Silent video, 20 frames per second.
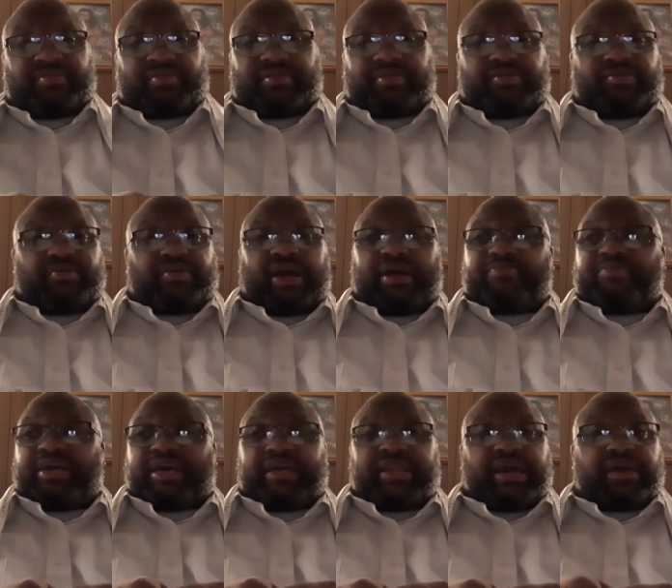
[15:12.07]
You know, I'm
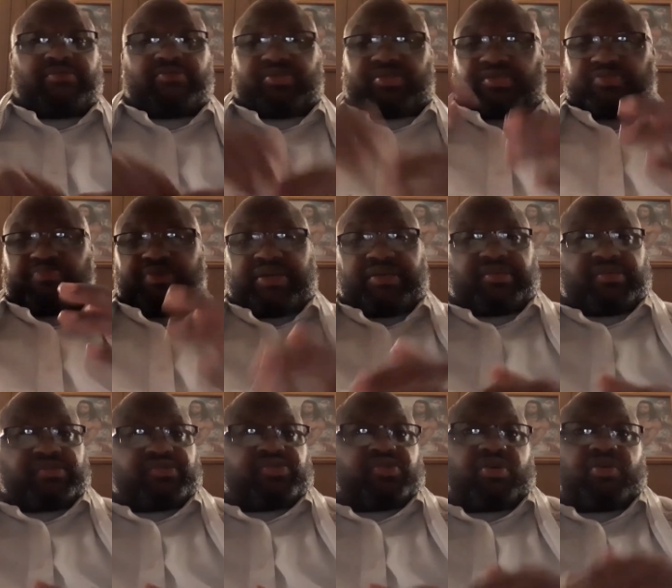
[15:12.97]
not, and I don't just mean
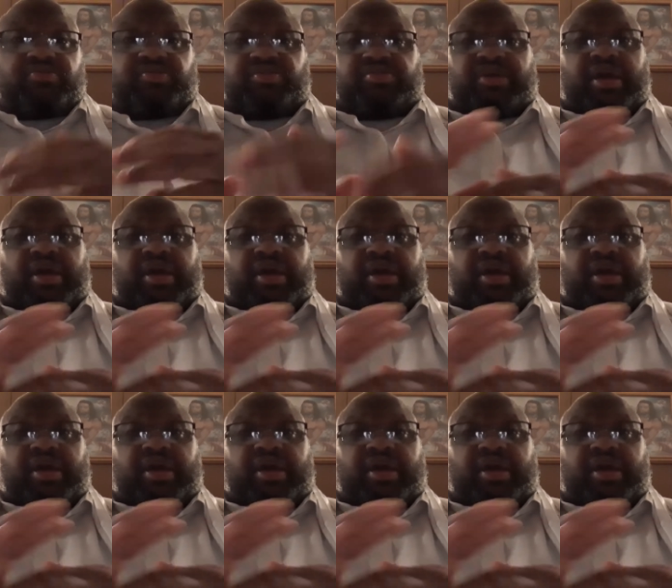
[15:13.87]
in churches.